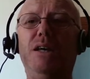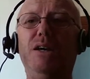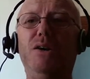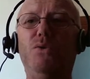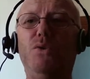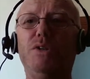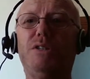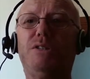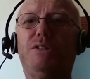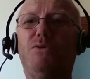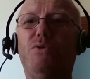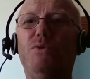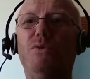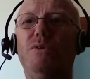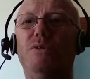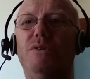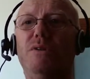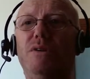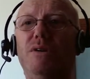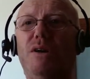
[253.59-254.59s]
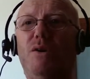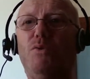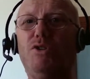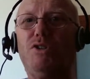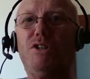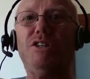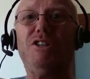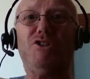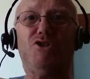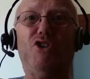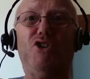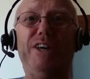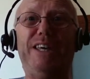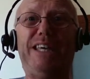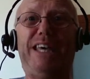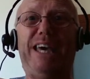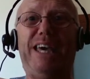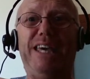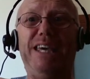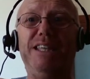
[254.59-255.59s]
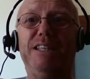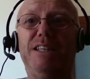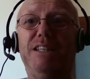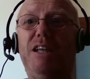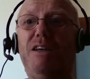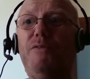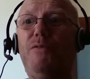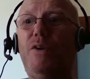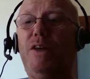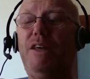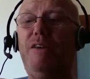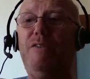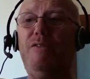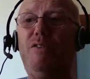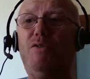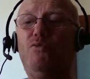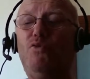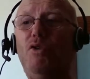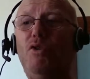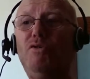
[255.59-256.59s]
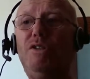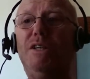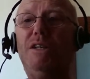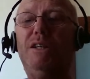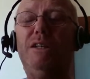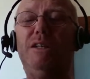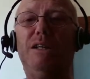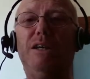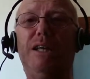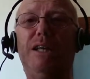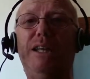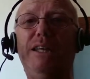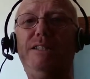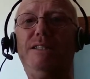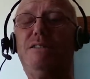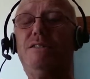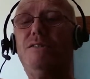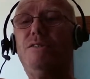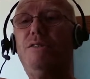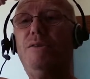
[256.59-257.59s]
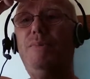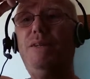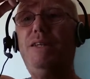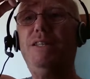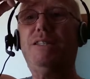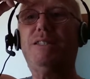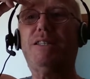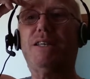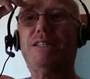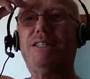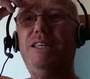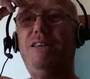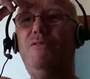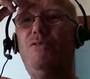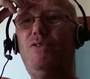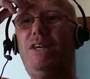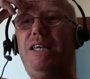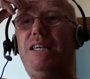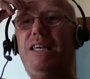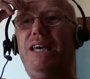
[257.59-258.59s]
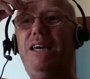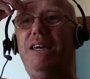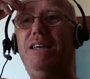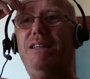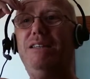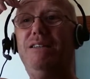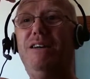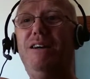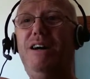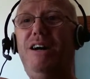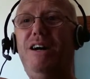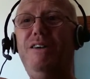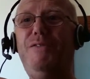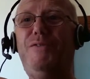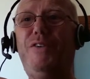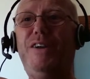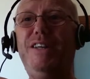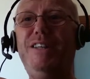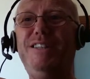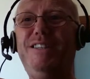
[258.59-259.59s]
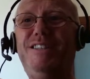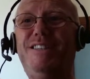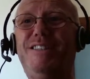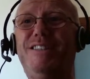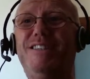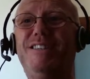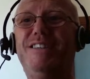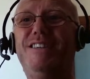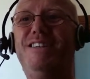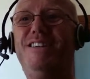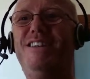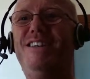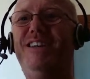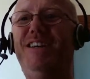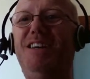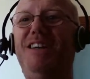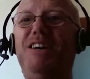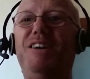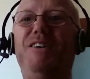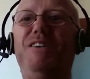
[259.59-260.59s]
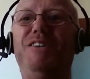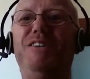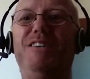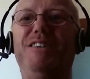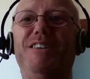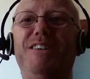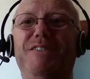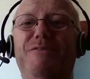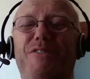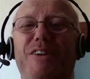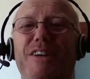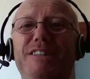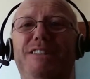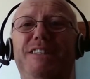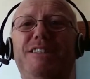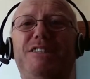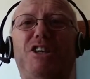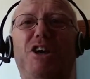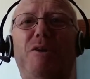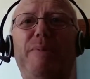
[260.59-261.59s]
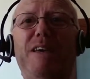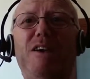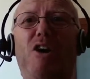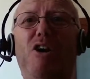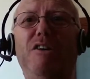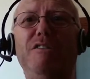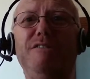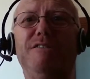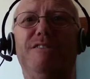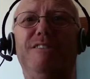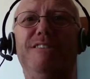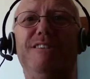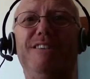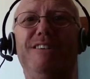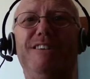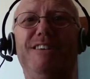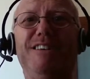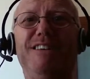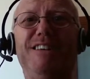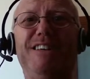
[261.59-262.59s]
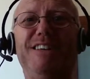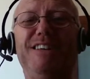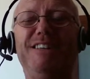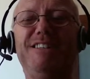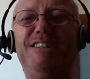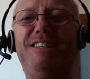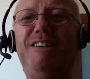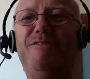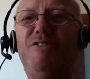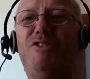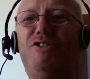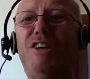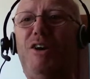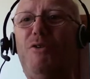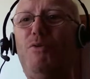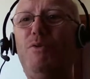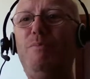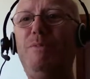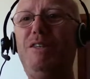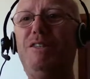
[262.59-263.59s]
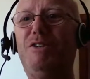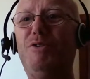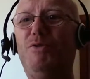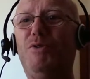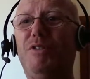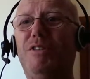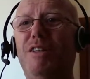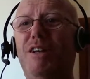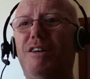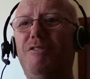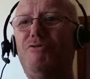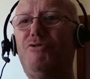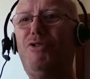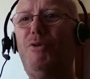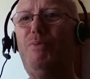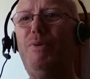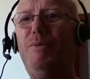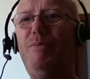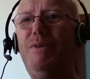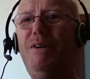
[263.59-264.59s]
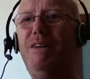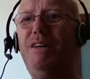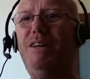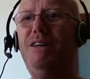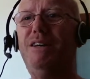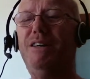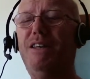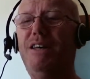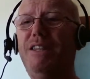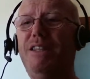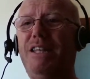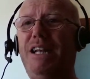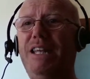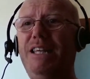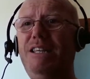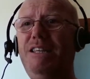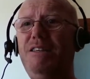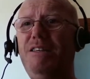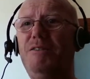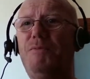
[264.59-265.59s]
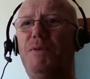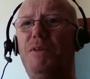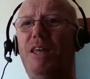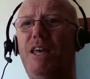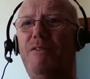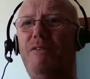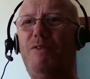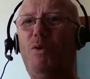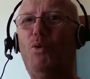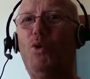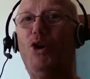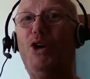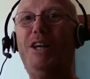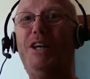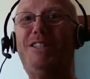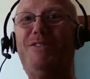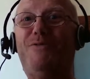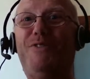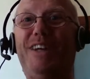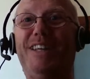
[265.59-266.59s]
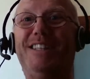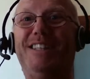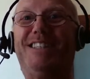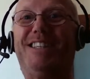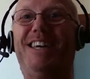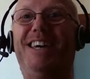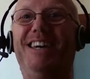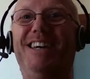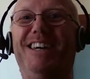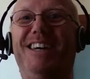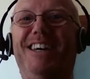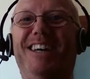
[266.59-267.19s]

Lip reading: Was going to try and get in, and I've even wrote a letter to the minister, see if we can get in. Hi, France. France is coming on. He's going to have a chat with me soon. I'll drop him the link if it works, France.